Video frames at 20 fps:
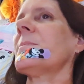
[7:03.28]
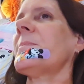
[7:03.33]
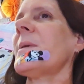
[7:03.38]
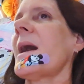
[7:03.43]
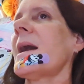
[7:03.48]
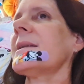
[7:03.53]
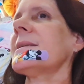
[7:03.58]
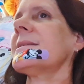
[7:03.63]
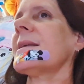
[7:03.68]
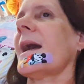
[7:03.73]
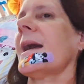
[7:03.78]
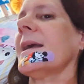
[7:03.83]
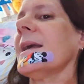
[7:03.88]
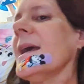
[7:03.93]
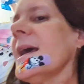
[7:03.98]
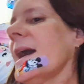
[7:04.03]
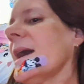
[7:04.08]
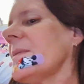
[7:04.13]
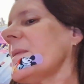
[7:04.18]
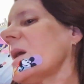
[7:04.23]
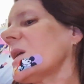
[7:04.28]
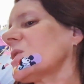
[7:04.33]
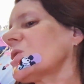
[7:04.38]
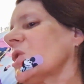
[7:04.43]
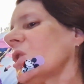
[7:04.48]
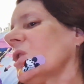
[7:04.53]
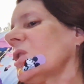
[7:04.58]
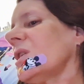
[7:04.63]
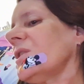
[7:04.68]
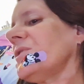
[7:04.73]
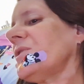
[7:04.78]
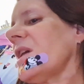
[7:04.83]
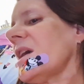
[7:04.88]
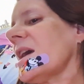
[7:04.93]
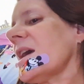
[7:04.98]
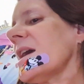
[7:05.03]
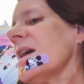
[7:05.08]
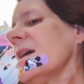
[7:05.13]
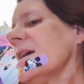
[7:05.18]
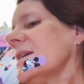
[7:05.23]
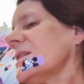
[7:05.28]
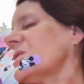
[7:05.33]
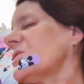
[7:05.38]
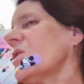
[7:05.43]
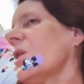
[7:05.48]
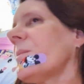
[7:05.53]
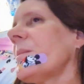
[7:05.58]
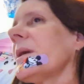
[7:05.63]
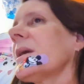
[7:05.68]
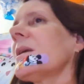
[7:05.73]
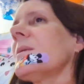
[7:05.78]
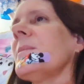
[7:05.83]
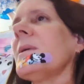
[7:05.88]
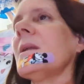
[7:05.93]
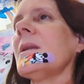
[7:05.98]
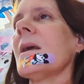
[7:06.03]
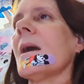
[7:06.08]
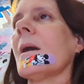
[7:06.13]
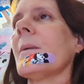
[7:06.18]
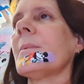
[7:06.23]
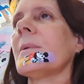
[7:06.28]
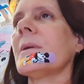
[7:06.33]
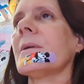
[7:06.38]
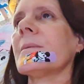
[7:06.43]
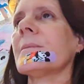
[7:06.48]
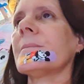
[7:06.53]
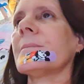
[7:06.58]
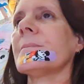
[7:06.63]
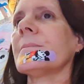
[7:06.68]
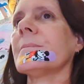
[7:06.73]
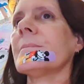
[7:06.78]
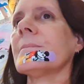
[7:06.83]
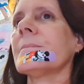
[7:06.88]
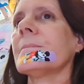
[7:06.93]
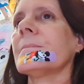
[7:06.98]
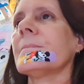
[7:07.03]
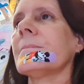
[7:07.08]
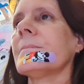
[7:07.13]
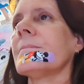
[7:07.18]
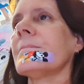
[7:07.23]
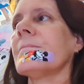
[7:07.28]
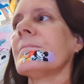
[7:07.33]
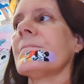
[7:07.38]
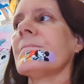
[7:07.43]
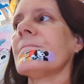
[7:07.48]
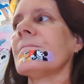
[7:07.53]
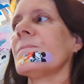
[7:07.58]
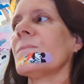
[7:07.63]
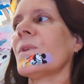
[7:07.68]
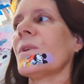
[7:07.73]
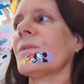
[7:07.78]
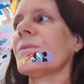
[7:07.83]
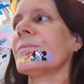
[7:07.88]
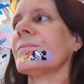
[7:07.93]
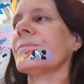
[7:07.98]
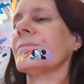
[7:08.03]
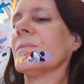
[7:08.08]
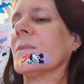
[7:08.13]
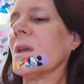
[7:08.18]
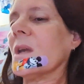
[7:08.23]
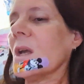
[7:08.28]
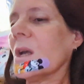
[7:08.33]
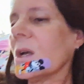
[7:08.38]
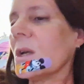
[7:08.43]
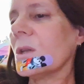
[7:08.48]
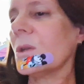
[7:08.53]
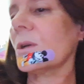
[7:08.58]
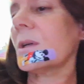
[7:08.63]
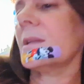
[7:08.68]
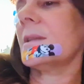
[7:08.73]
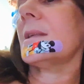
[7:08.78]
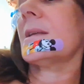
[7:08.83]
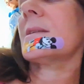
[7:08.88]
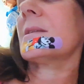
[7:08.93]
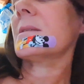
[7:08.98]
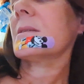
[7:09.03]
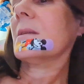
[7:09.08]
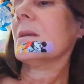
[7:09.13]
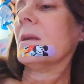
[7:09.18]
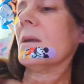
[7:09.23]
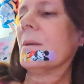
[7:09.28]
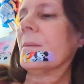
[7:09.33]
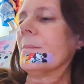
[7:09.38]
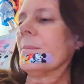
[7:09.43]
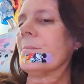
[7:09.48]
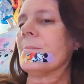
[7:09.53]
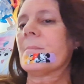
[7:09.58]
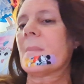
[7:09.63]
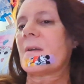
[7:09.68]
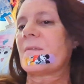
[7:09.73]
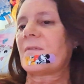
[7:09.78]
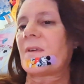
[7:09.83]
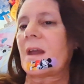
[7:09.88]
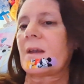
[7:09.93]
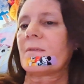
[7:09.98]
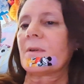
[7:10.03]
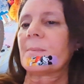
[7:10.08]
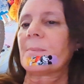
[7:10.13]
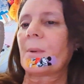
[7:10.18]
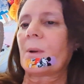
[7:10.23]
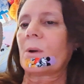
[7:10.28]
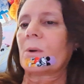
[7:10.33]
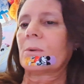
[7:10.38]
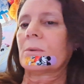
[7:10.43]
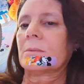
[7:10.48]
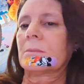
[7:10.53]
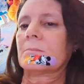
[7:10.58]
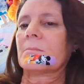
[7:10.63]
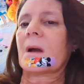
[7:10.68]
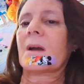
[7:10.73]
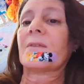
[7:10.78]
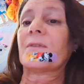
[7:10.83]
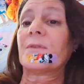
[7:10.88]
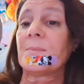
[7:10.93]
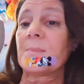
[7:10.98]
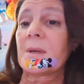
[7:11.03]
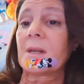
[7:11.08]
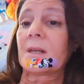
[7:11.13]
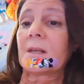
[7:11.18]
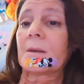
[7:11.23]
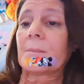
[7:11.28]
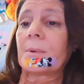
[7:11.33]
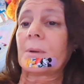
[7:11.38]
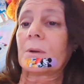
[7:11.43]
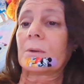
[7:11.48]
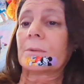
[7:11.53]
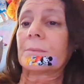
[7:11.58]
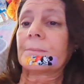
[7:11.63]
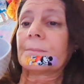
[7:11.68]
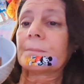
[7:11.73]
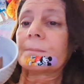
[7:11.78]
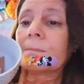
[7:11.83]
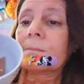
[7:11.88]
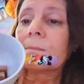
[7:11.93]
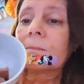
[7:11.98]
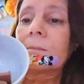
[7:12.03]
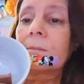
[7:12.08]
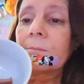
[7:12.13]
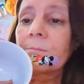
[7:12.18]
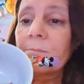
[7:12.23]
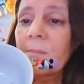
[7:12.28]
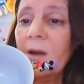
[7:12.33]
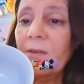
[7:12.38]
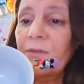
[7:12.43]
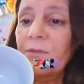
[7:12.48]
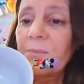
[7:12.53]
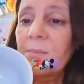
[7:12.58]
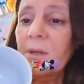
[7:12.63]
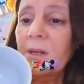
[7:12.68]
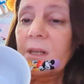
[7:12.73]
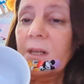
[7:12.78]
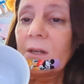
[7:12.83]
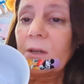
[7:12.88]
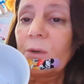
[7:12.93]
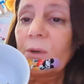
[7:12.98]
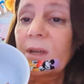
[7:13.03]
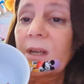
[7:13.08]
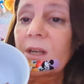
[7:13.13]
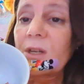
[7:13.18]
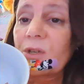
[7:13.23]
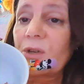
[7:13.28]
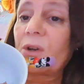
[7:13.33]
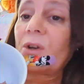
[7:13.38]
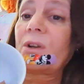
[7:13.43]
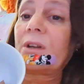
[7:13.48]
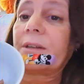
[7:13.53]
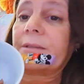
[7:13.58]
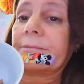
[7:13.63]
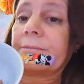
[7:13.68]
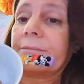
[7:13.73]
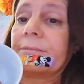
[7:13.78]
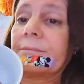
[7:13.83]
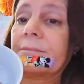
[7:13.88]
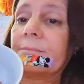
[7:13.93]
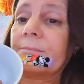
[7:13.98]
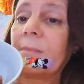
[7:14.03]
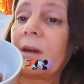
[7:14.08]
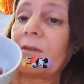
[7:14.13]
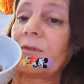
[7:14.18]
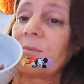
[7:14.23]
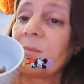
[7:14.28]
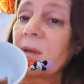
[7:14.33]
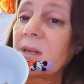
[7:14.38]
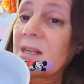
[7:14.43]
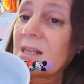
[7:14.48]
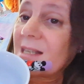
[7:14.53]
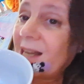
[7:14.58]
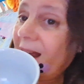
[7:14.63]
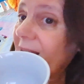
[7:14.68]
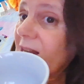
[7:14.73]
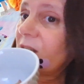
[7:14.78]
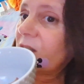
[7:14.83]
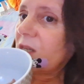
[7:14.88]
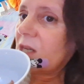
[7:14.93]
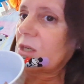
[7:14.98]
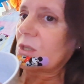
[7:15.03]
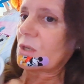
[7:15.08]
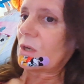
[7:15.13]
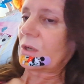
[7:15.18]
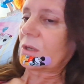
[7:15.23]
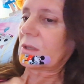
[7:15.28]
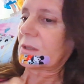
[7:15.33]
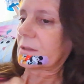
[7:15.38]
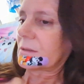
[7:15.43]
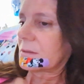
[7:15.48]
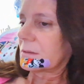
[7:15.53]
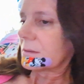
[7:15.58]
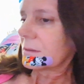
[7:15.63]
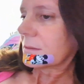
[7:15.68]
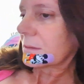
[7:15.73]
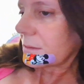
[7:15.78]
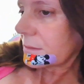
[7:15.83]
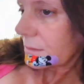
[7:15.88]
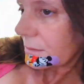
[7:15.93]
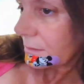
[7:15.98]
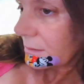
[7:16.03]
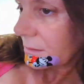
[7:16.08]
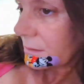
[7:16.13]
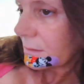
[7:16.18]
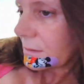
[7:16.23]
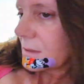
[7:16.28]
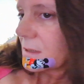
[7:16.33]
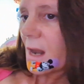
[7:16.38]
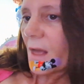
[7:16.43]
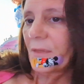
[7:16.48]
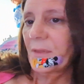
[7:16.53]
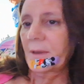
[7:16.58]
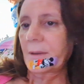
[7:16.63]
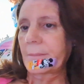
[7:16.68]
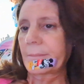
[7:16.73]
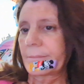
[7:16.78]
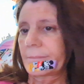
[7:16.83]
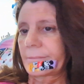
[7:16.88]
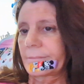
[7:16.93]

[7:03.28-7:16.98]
a bad day. And that chocolate there is not making me any happier. No. Look at this. My favorite bowl, my familiar bowl, my familiar looking chocolate, my familiar tasting chocolate. Nothing.